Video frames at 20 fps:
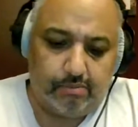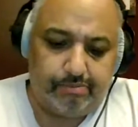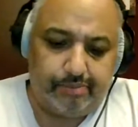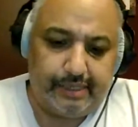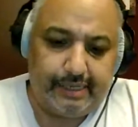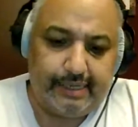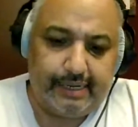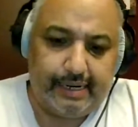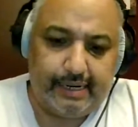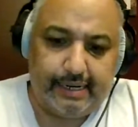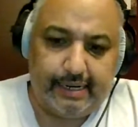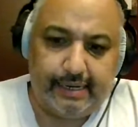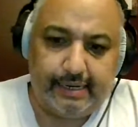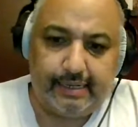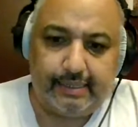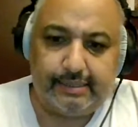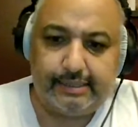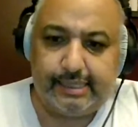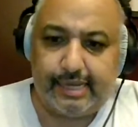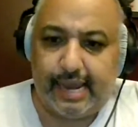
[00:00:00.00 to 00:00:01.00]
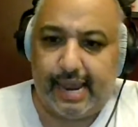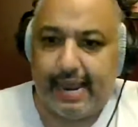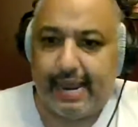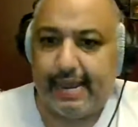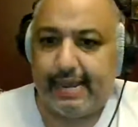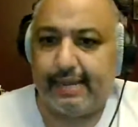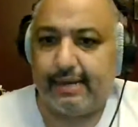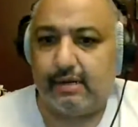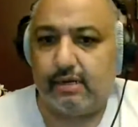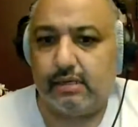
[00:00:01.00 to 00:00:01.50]
beginning to
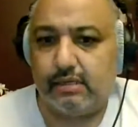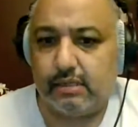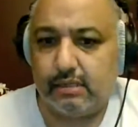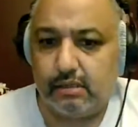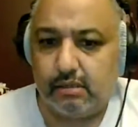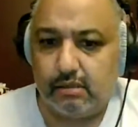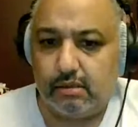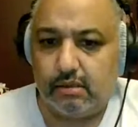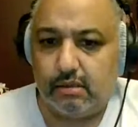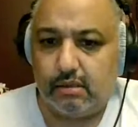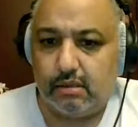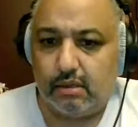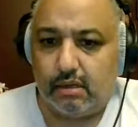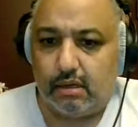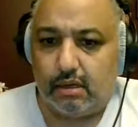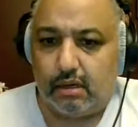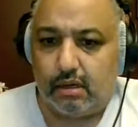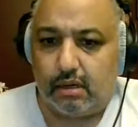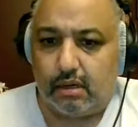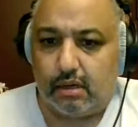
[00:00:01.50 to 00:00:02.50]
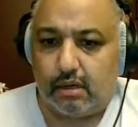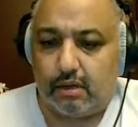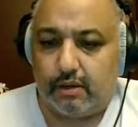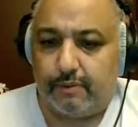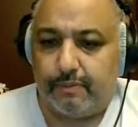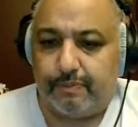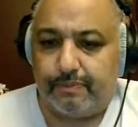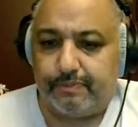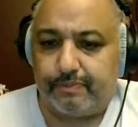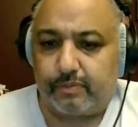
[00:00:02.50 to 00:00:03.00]
end,
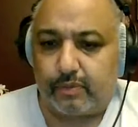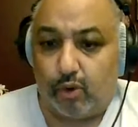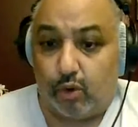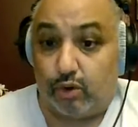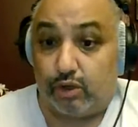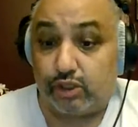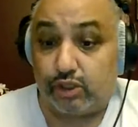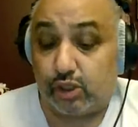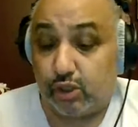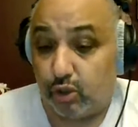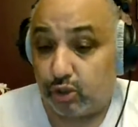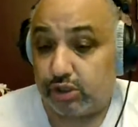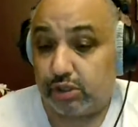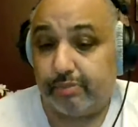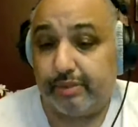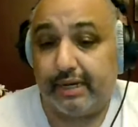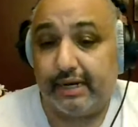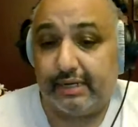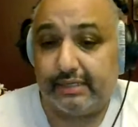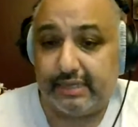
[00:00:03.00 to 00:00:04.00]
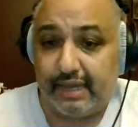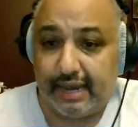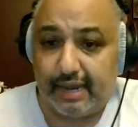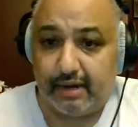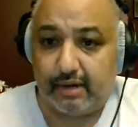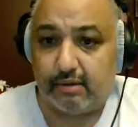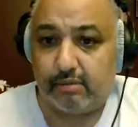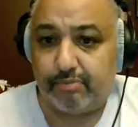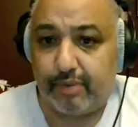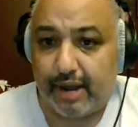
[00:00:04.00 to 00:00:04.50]
or as close to beginning to
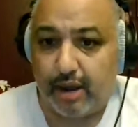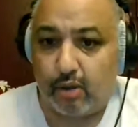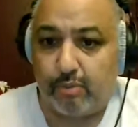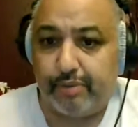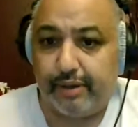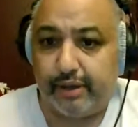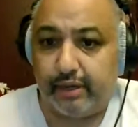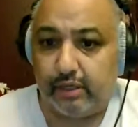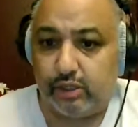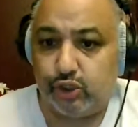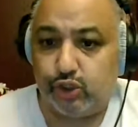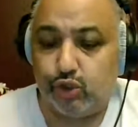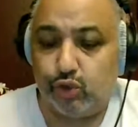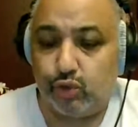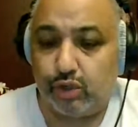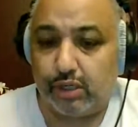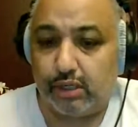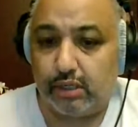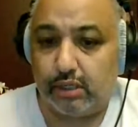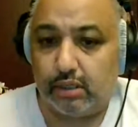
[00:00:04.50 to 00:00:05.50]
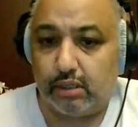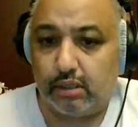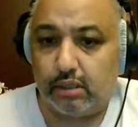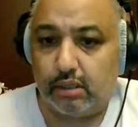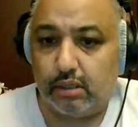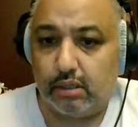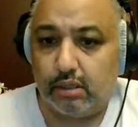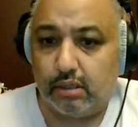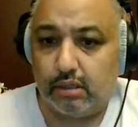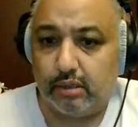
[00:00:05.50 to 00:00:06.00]
end biopic as you can
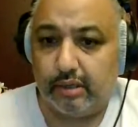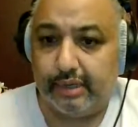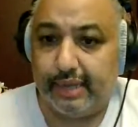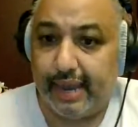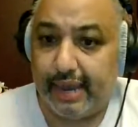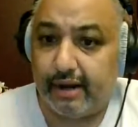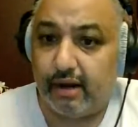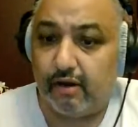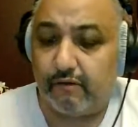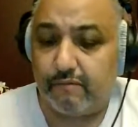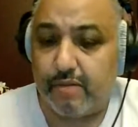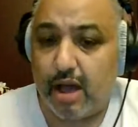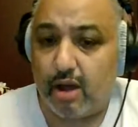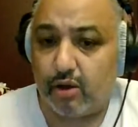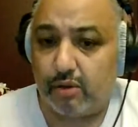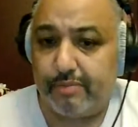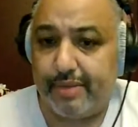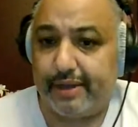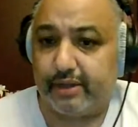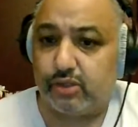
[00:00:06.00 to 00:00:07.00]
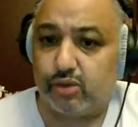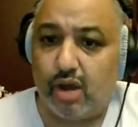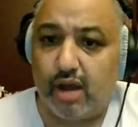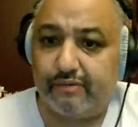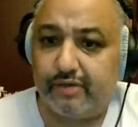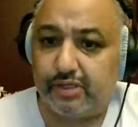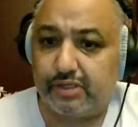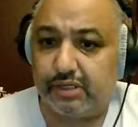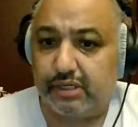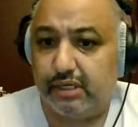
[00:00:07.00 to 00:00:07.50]
get of Malcolm X. So
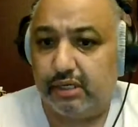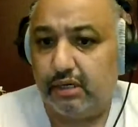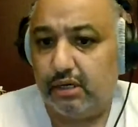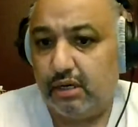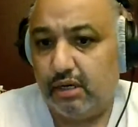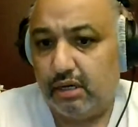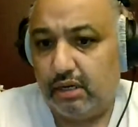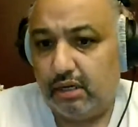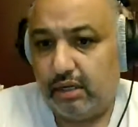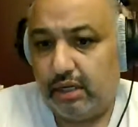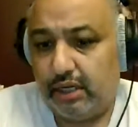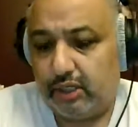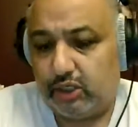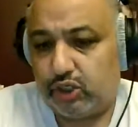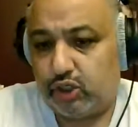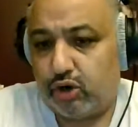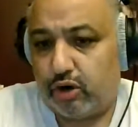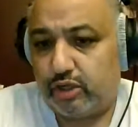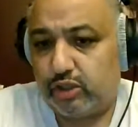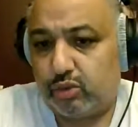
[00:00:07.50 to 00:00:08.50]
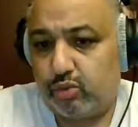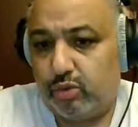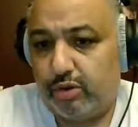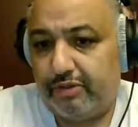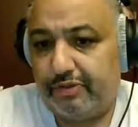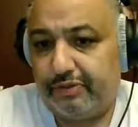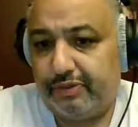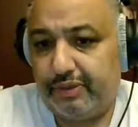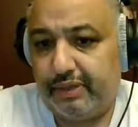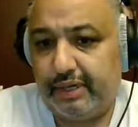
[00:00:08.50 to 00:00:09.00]
obviously, it starts
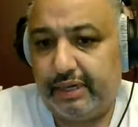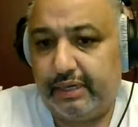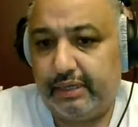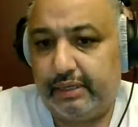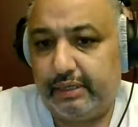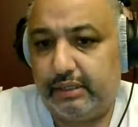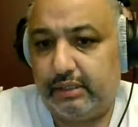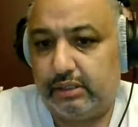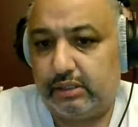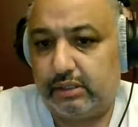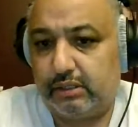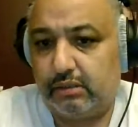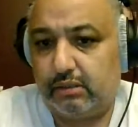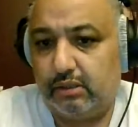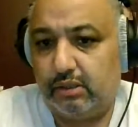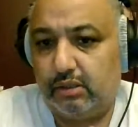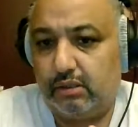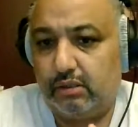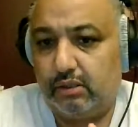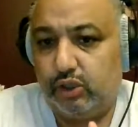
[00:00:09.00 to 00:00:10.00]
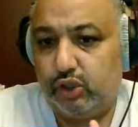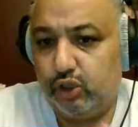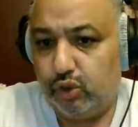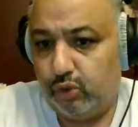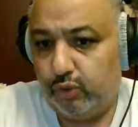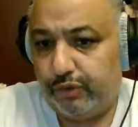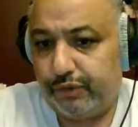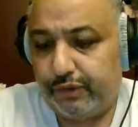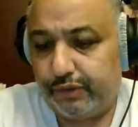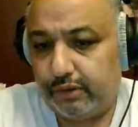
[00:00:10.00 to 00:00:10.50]
with his
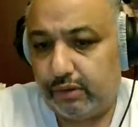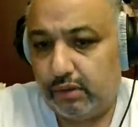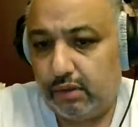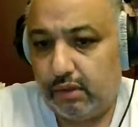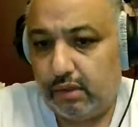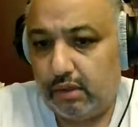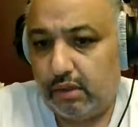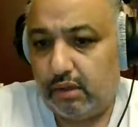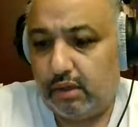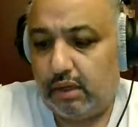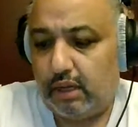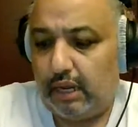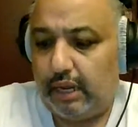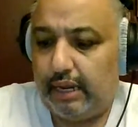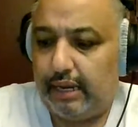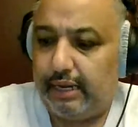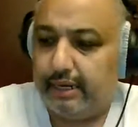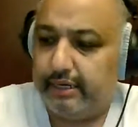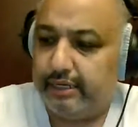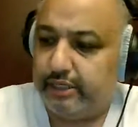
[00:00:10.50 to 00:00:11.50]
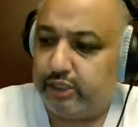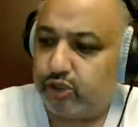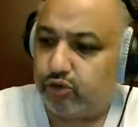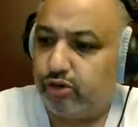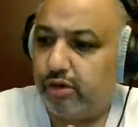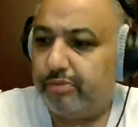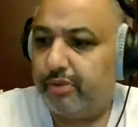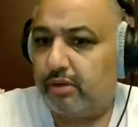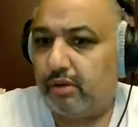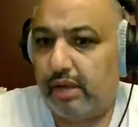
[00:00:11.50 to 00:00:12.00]
youth and his
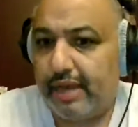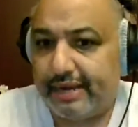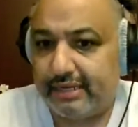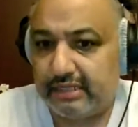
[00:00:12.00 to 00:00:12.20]
criminal